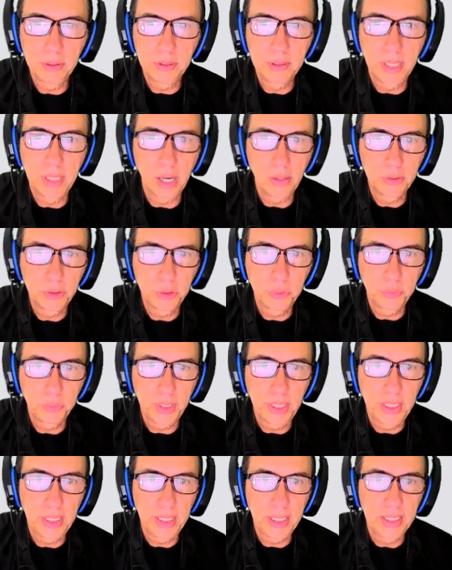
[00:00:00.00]

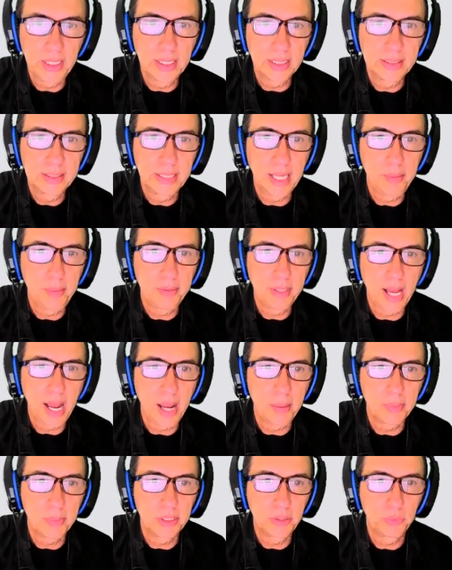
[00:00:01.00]
downstream in the same
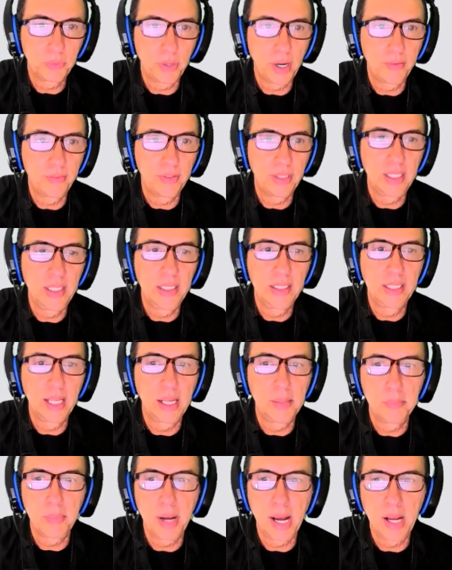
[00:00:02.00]
time as traveling
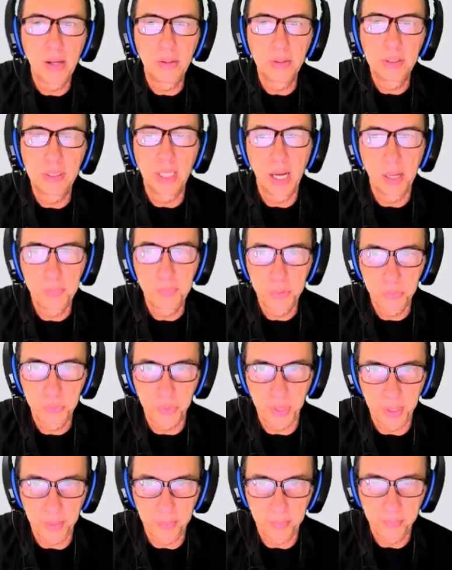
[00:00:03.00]
10 miles
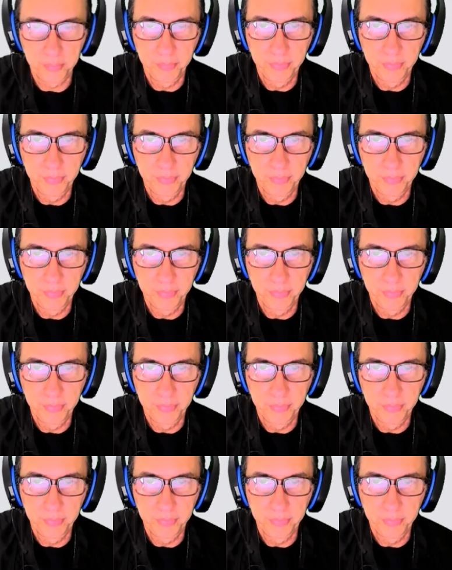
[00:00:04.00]
upstream.